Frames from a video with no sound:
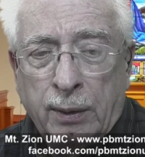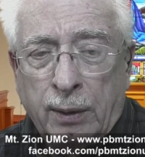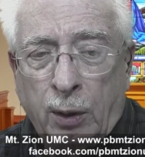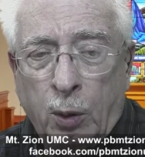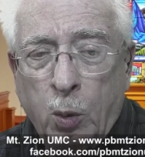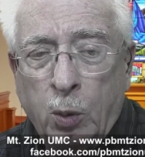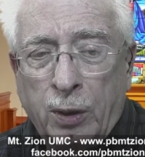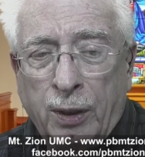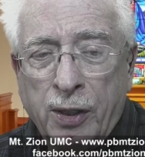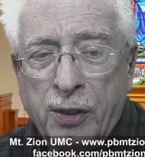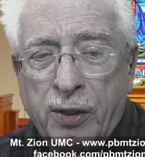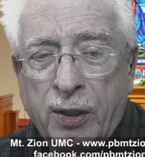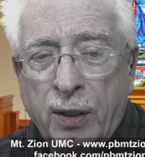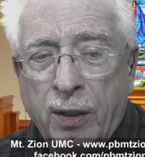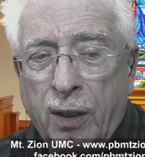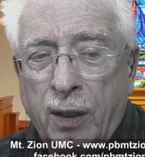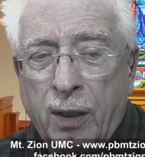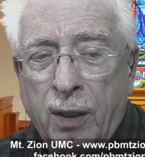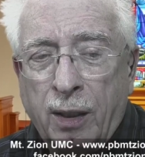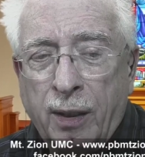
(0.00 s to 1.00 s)
Luke listed
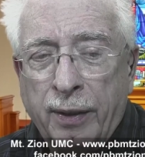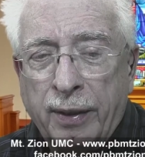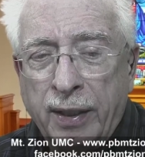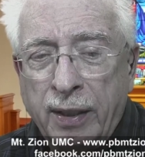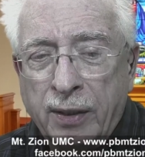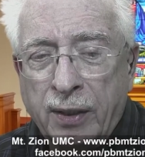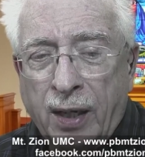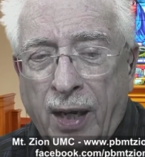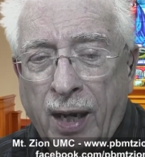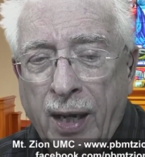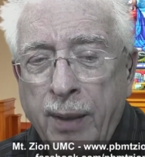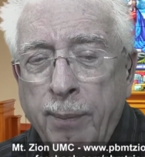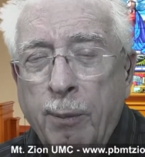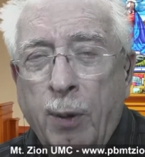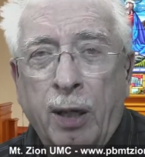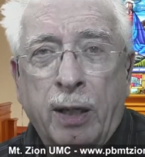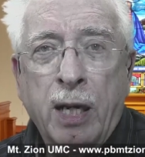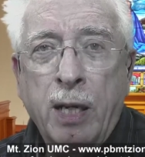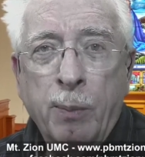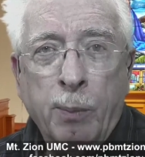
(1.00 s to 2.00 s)
all these high
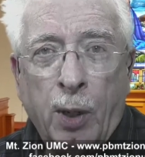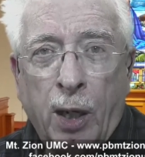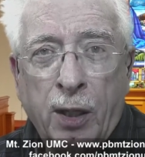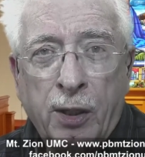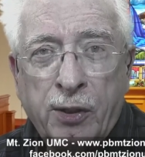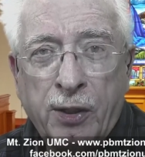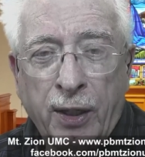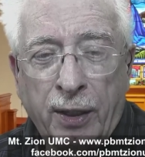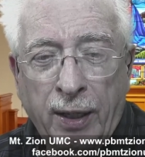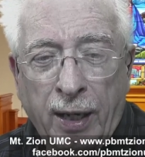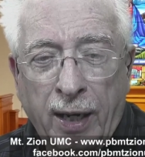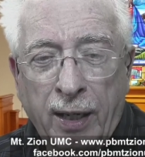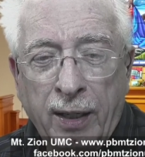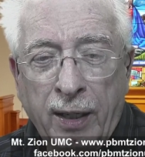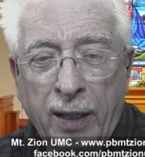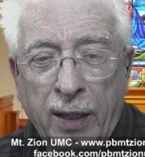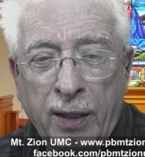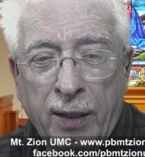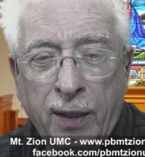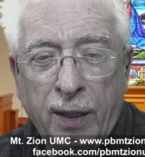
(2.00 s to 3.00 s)
mucky mucks, and then
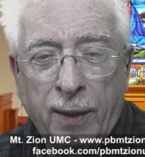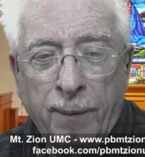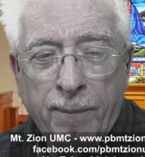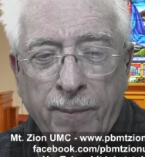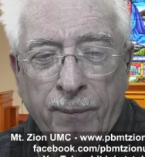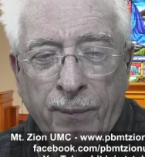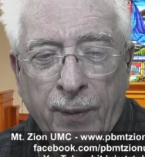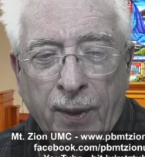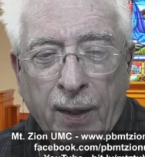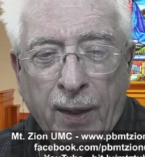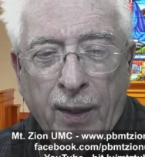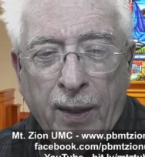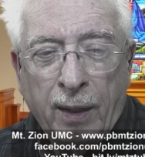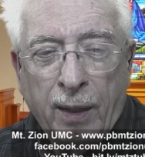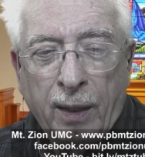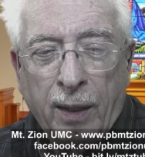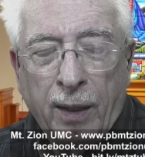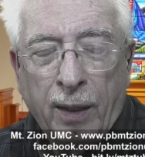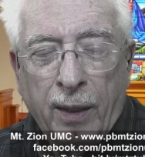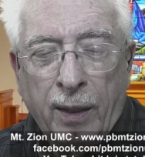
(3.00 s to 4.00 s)
he
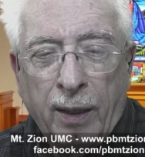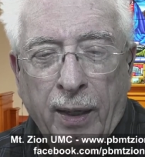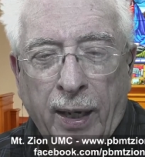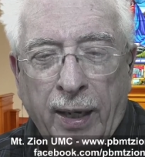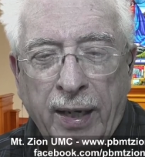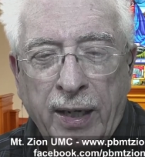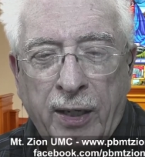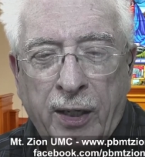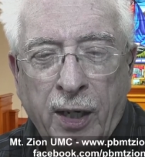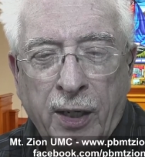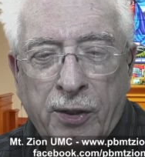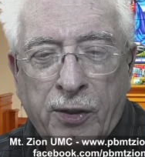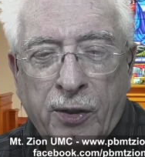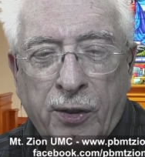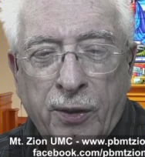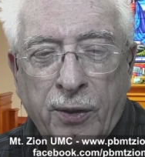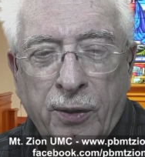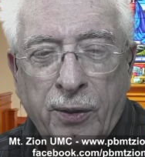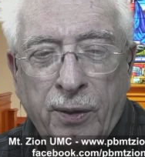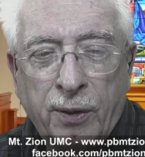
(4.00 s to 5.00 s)

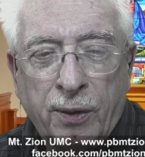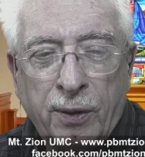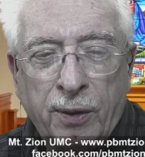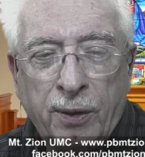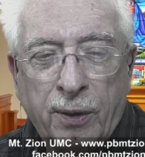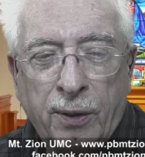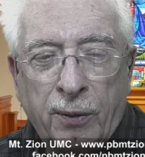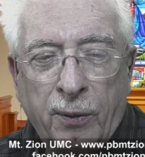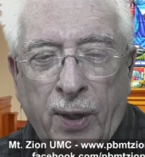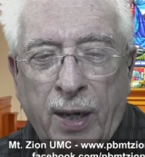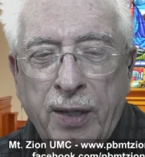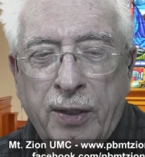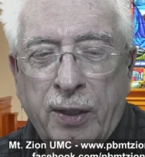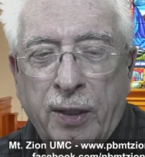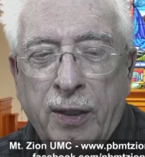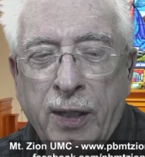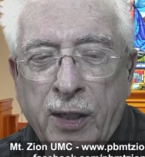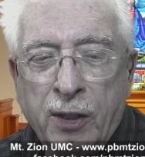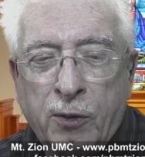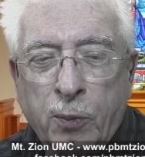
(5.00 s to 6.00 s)
cuts right
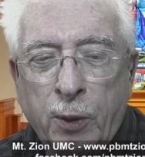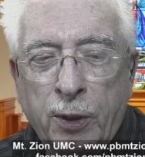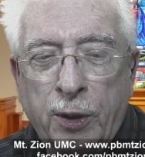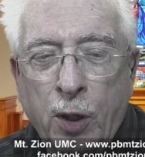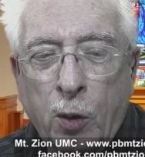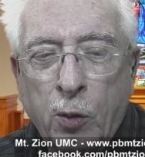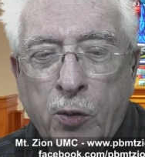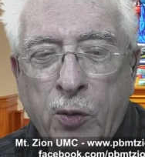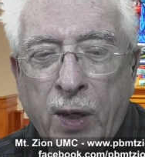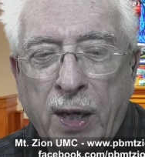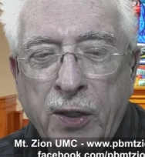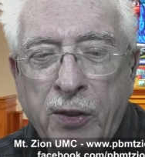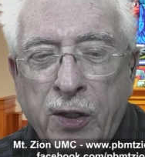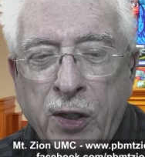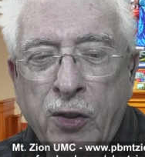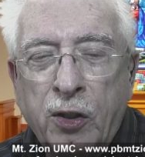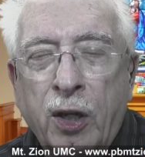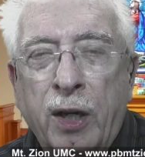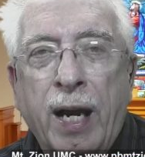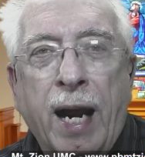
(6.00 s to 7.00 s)
to this with no
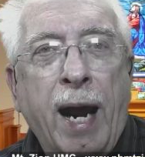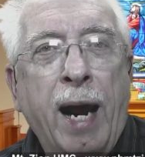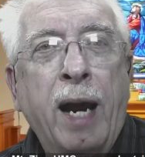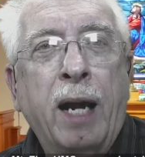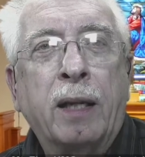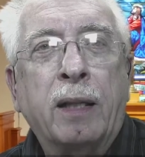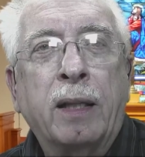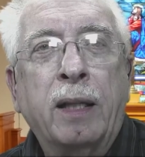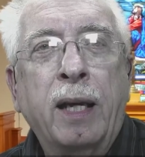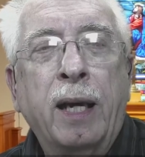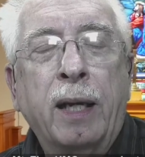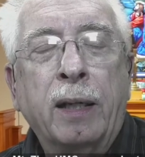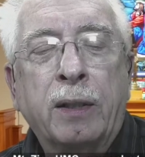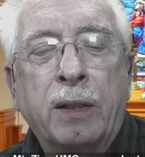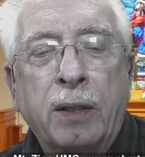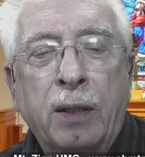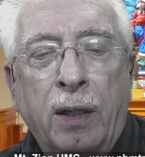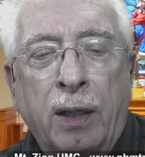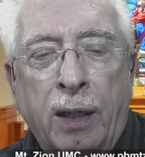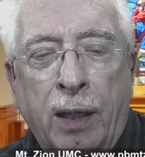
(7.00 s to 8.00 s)
transition. "At that
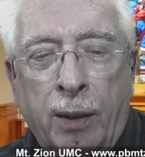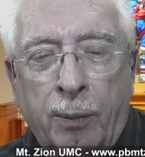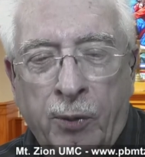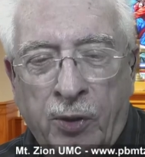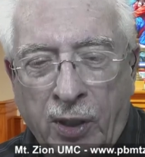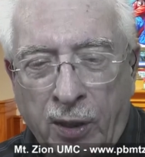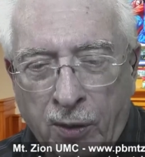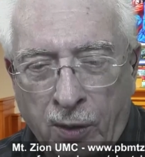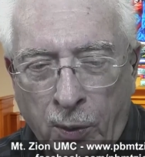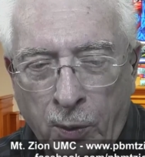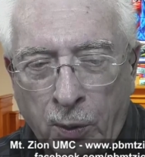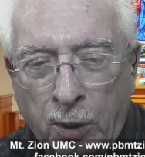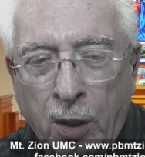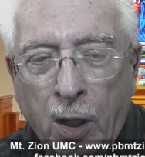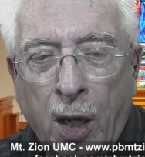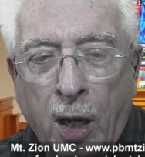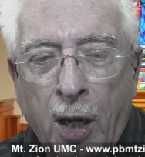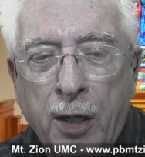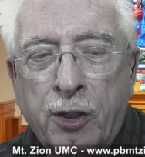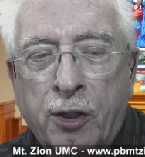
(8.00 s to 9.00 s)
time," says Luke,
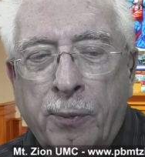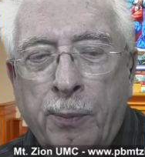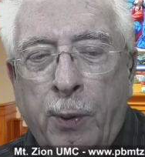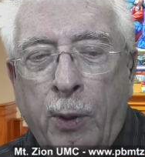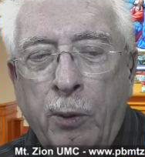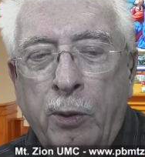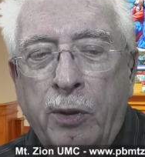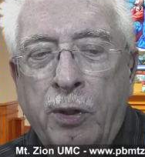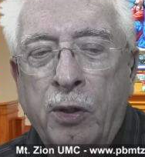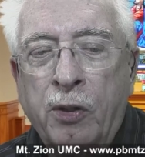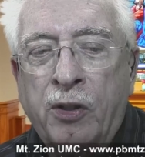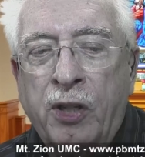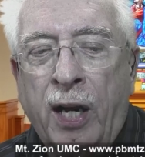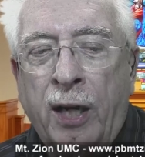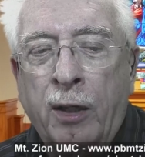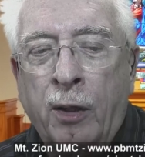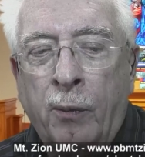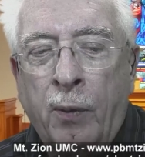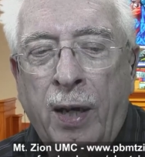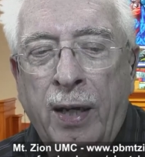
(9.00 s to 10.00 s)
"God spoke to
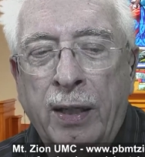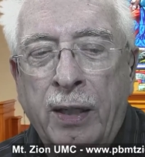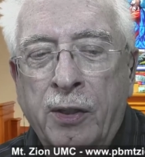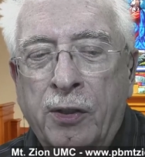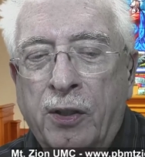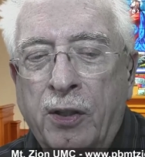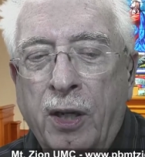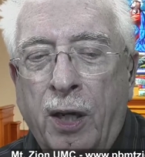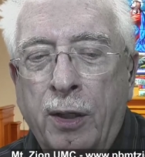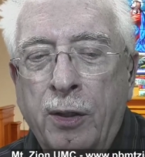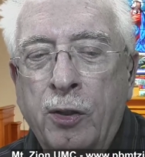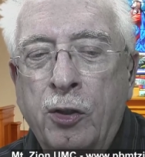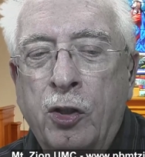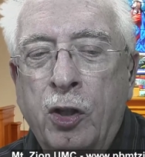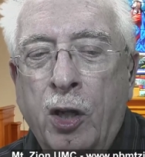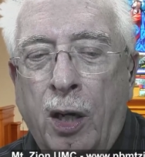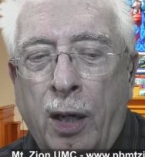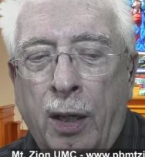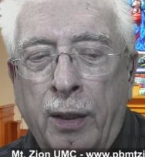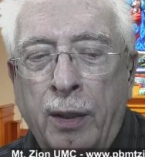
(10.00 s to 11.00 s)
Zechariah's son
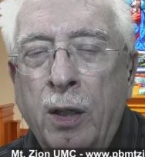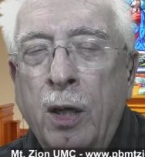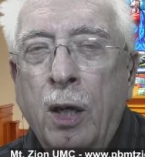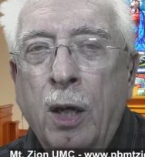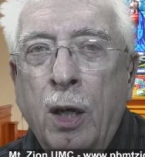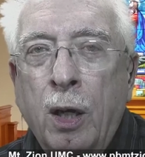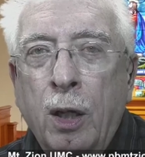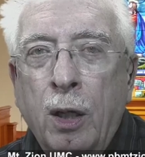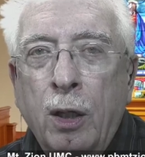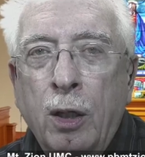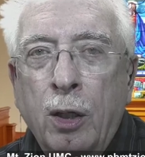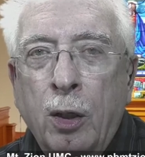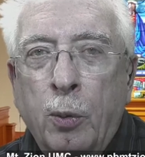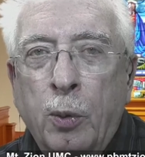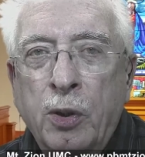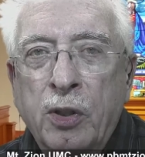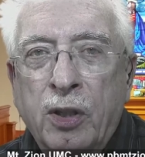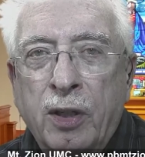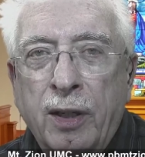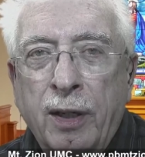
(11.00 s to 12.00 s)
John, who
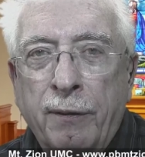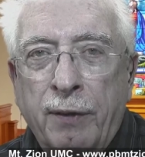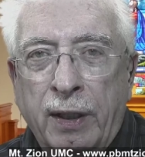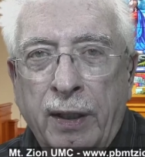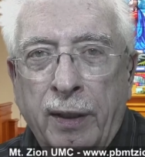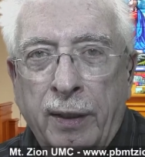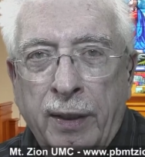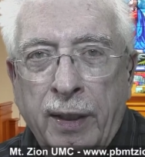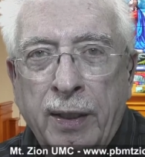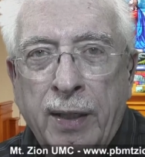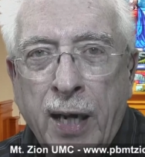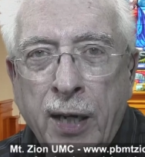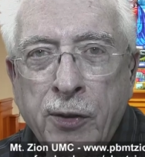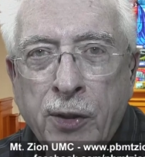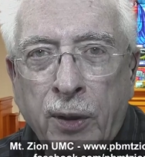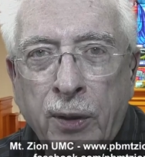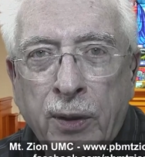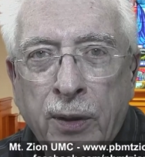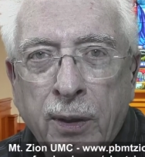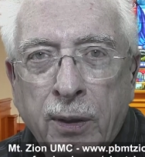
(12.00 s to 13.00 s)
was living in the
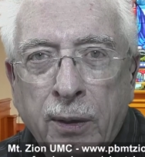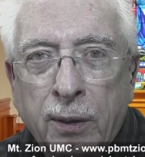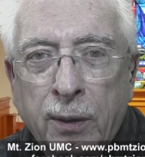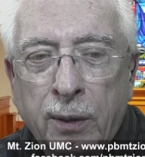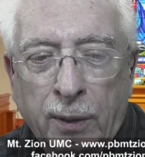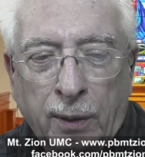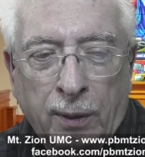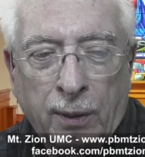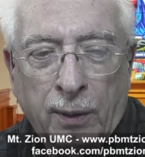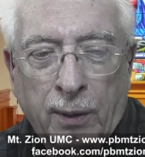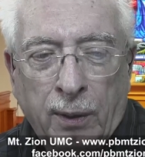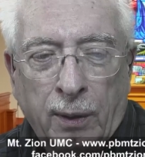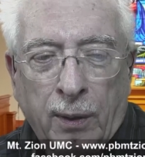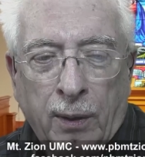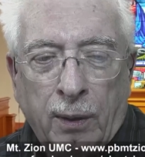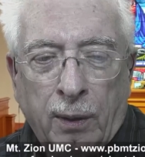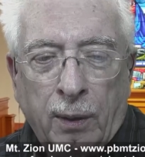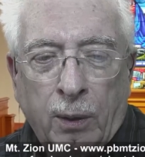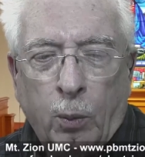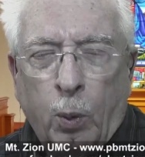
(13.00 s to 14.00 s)
desert."
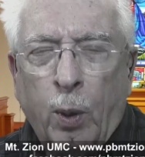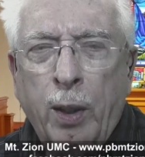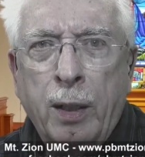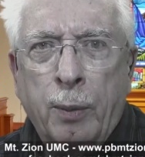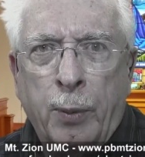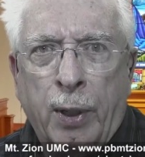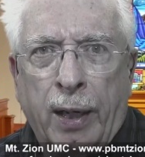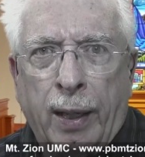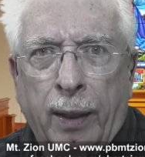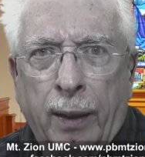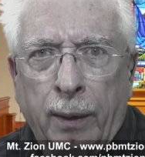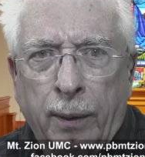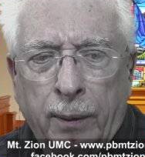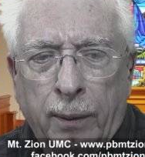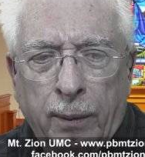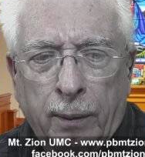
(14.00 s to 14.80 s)
Wait a minute.